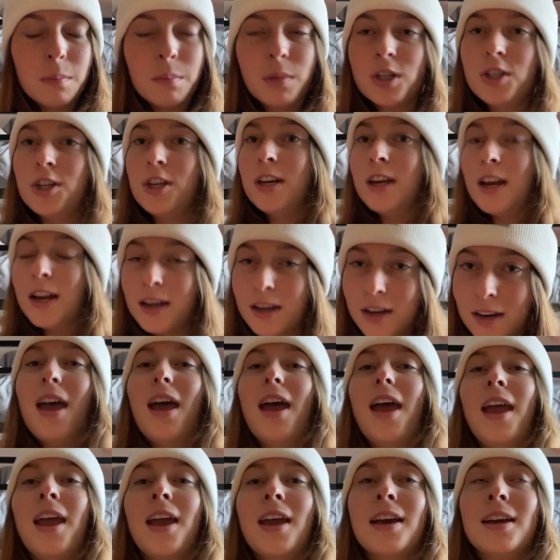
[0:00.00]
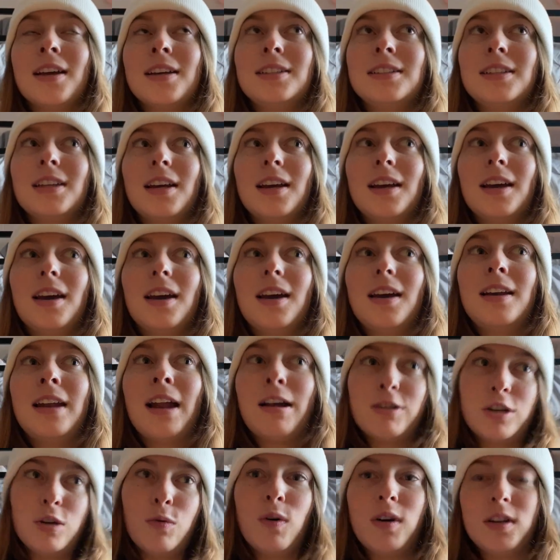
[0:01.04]
but she didn't, and now
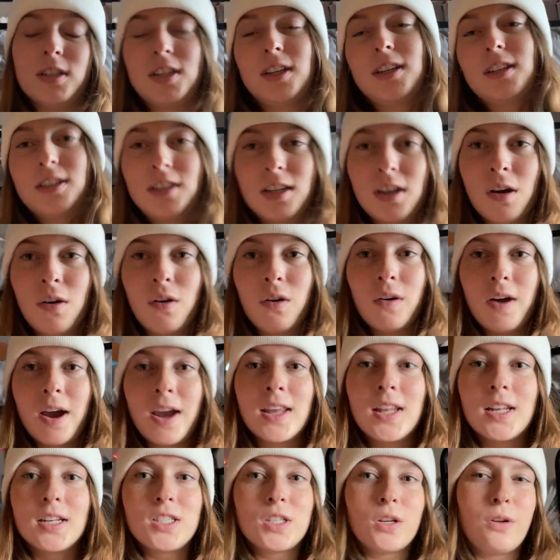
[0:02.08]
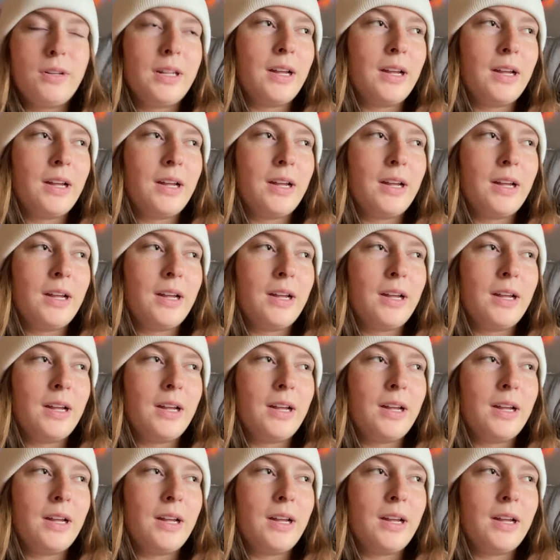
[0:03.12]
she wants it. So, and it's sold